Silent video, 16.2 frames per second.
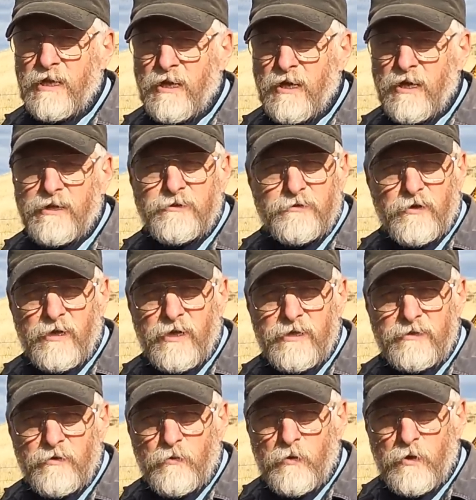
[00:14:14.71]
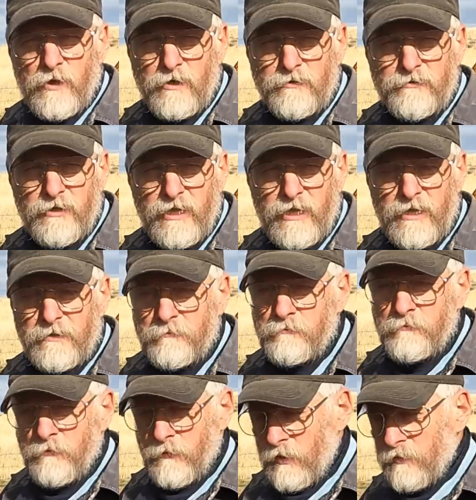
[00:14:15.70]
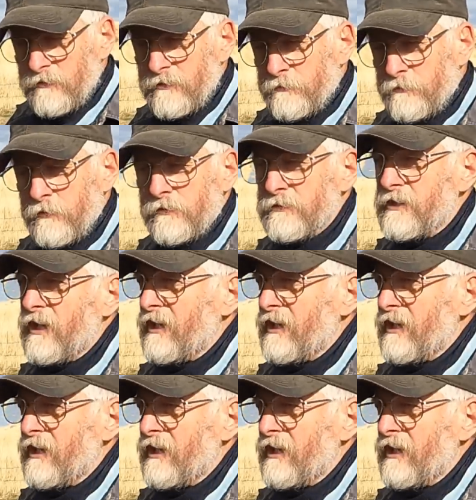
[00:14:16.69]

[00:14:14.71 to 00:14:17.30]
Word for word: Now, I tried to weld that multiple